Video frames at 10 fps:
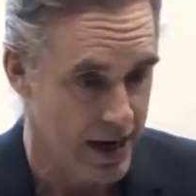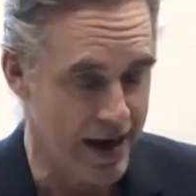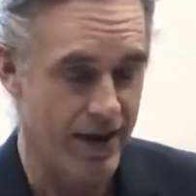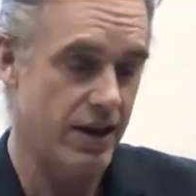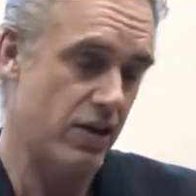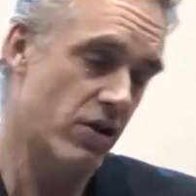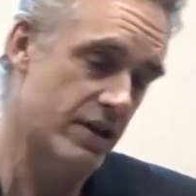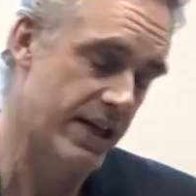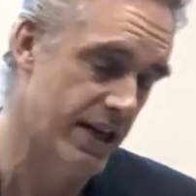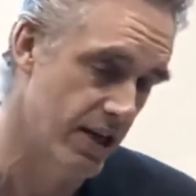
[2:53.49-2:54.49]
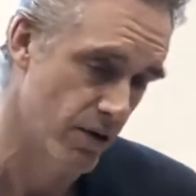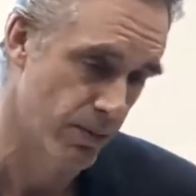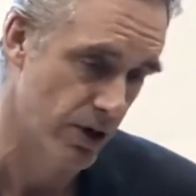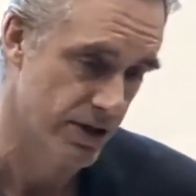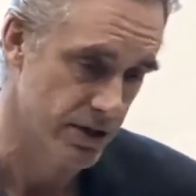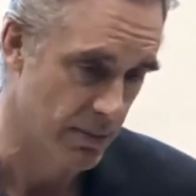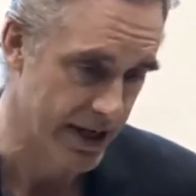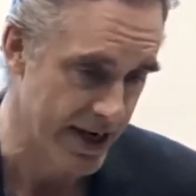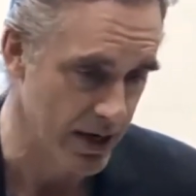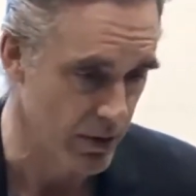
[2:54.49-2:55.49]
And then you're not taking your boss's
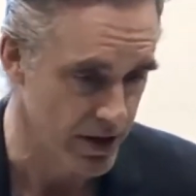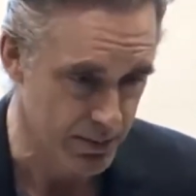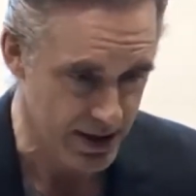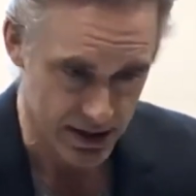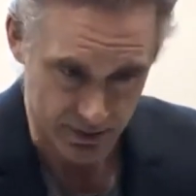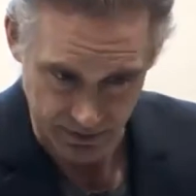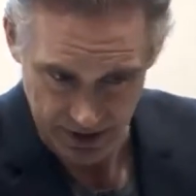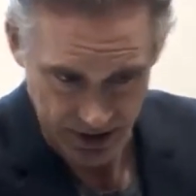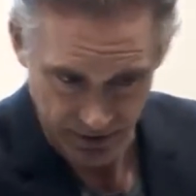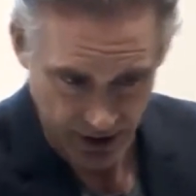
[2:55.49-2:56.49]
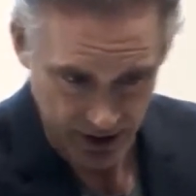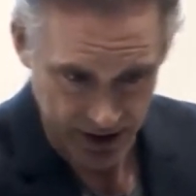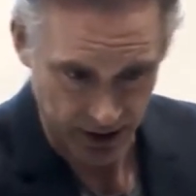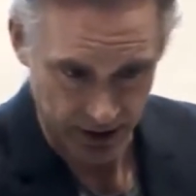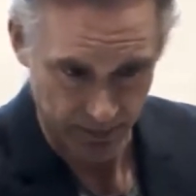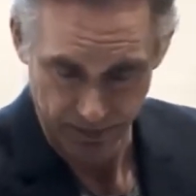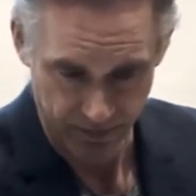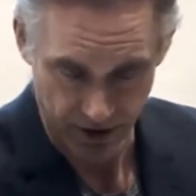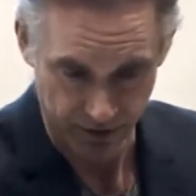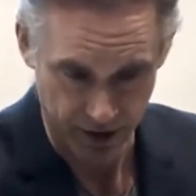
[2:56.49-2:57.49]
money anyways, because it's
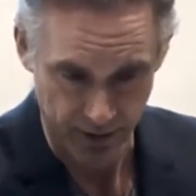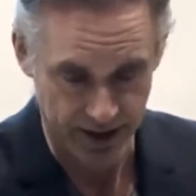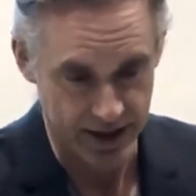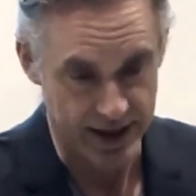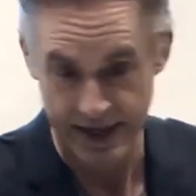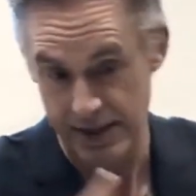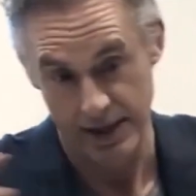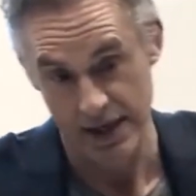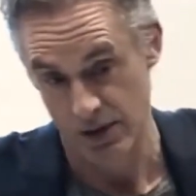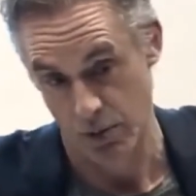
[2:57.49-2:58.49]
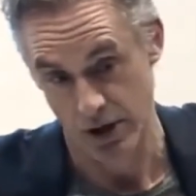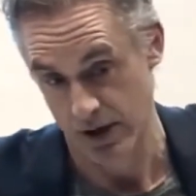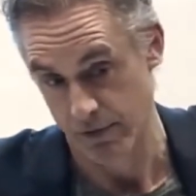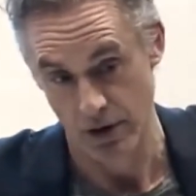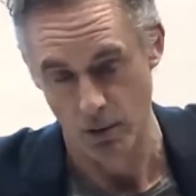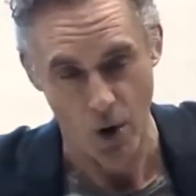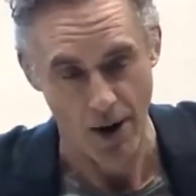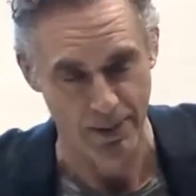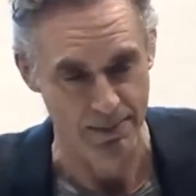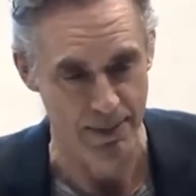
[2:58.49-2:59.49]
very frequently the case that he's working for a
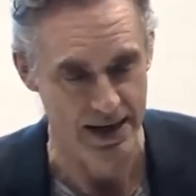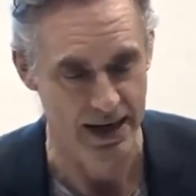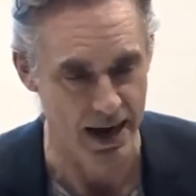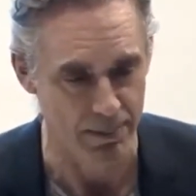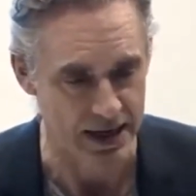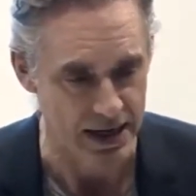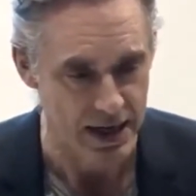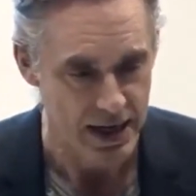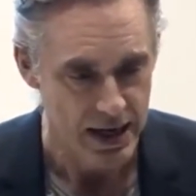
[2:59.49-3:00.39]
whopping big company.